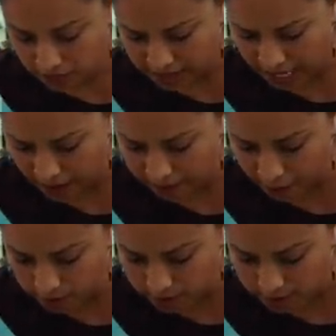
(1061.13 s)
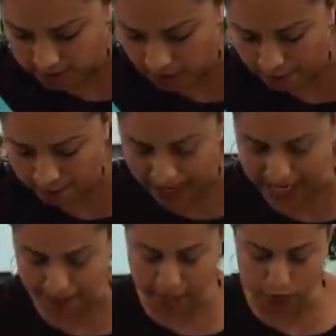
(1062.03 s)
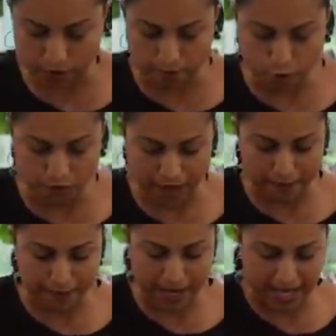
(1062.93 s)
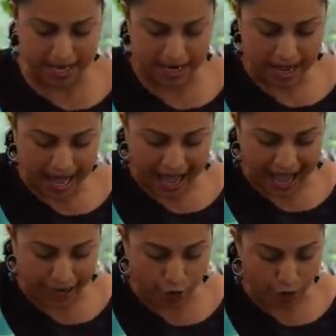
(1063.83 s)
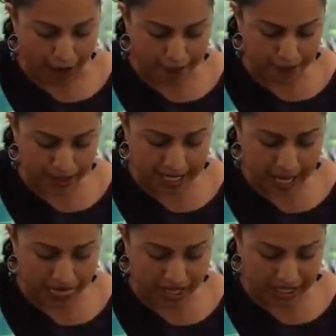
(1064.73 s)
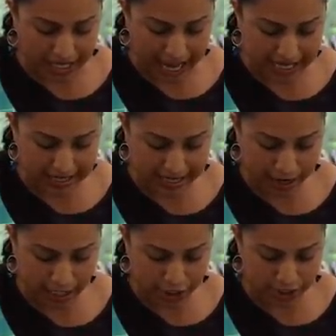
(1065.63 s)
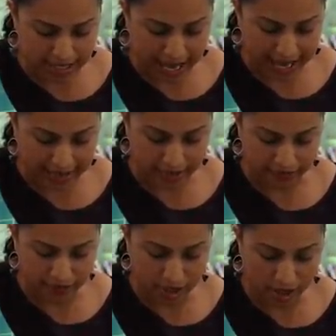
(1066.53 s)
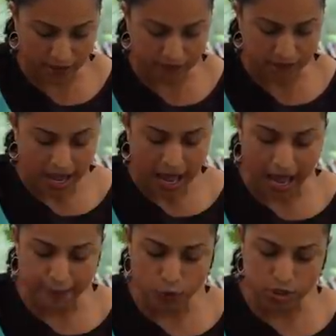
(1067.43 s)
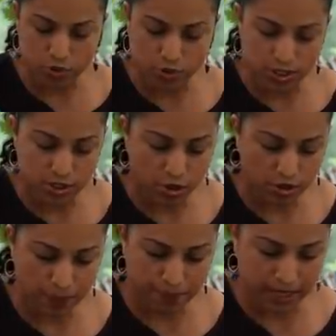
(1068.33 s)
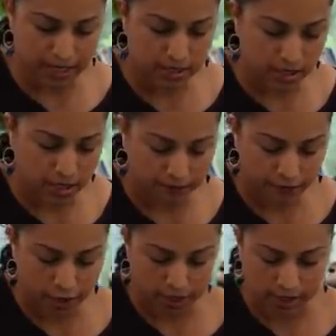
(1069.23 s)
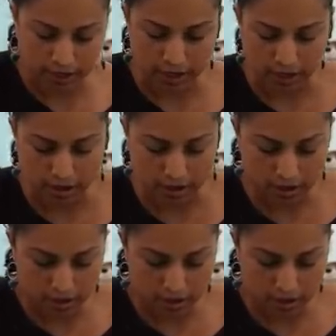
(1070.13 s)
now I'm folding this up and I'm going to remove my pin and grabbing the last layer I just added of the cuff, I'm going to insert the pins uh, vertically here,